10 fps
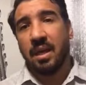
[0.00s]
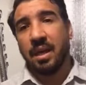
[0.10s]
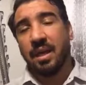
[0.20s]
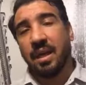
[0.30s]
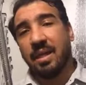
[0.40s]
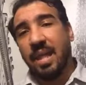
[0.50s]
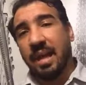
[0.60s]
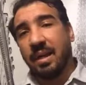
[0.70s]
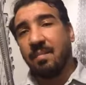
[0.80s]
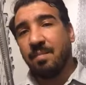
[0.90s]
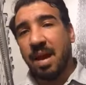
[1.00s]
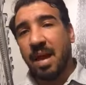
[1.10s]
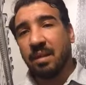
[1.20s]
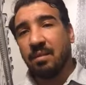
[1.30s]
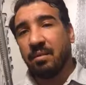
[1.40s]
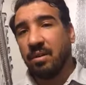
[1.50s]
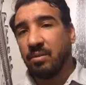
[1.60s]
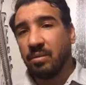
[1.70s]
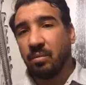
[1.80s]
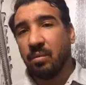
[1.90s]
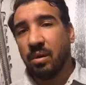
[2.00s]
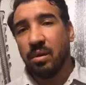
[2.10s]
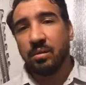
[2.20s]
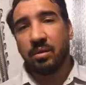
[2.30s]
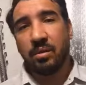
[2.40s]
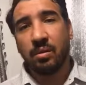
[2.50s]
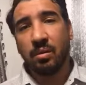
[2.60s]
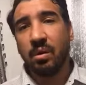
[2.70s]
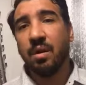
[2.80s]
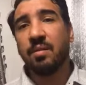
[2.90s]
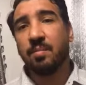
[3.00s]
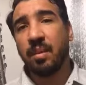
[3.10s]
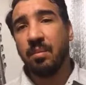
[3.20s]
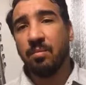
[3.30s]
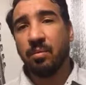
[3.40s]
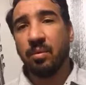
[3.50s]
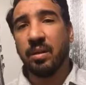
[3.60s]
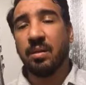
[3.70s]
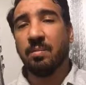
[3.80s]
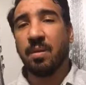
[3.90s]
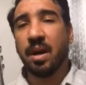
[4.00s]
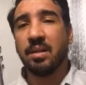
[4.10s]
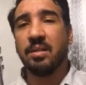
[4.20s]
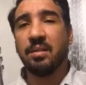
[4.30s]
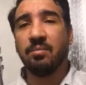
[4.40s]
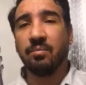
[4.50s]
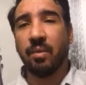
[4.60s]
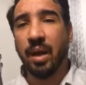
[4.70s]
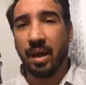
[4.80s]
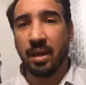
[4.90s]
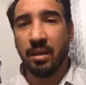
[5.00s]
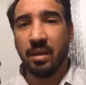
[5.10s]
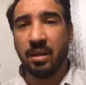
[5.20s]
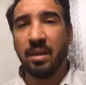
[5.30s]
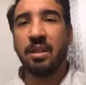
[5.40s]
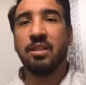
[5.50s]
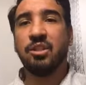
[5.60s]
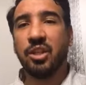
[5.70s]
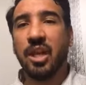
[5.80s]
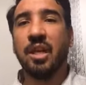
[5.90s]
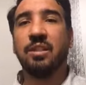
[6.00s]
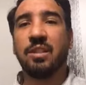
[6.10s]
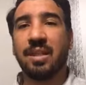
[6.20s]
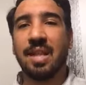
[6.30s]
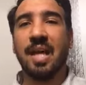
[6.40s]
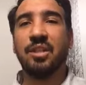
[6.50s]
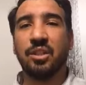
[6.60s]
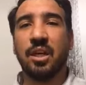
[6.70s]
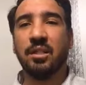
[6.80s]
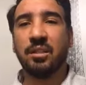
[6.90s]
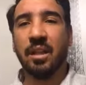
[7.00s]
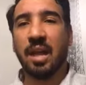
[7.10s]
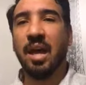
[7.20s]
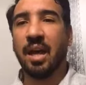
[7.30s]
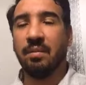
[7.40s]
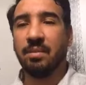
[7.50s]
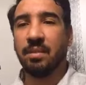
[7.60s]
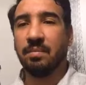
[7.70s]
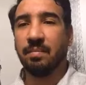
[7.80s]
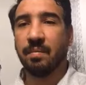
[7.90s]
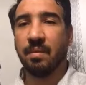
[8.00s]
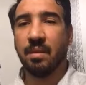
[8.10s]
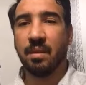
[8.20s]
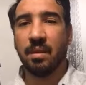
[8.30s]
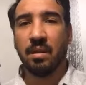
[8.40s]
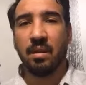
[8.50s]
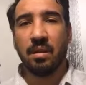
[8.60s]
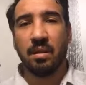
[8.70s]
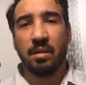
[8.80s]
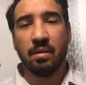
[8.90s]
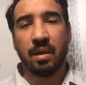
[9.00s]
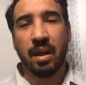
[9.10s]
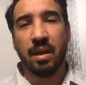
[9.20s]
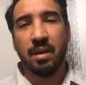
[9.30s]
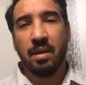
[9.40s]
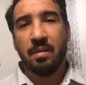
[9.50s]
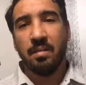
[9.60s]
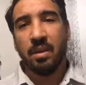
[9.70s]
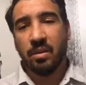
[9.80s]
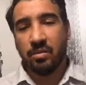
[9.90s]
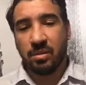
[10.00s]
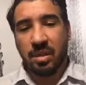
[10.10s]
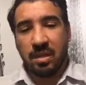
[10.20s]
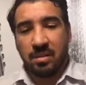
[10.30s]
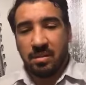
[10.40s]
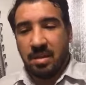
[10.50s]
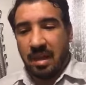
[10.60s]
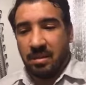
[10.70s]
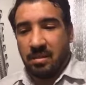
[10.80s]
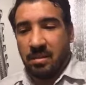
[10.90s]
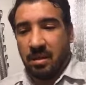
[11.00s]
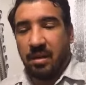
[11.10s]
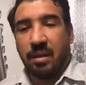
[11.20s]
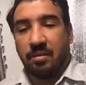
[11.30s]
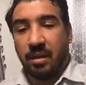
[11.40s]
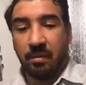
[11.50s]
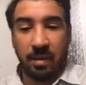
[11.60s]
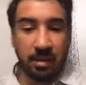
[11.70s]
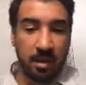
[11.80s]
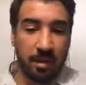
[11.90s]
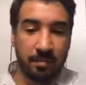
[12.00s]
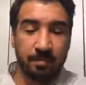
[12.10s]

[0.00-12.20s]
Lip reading: can that impact the rest of the world or other people in a positive way? Can that change lives? Okay? Because that's the nitty-gritty right there.